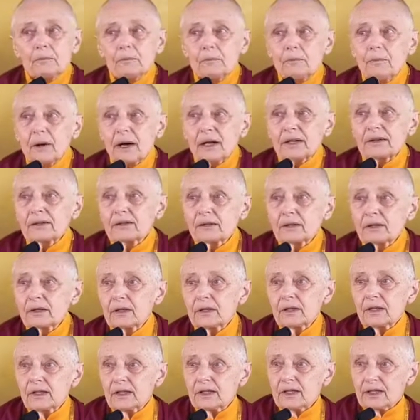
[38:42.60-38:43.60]
But
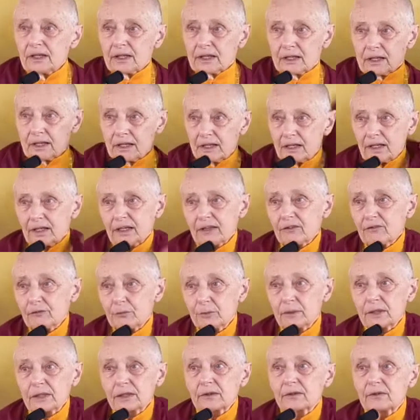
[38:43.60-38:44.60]

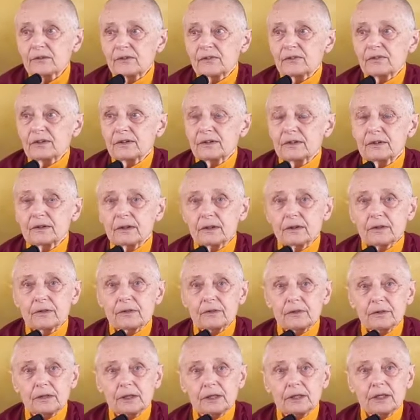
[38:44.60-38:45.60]
if we
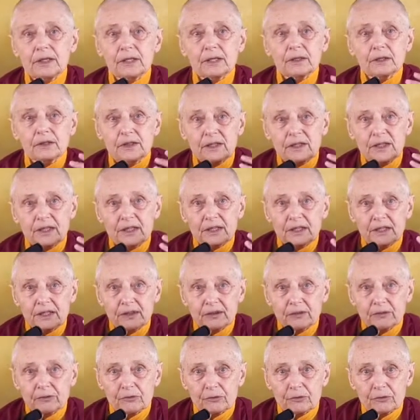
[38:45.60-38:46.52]
consider the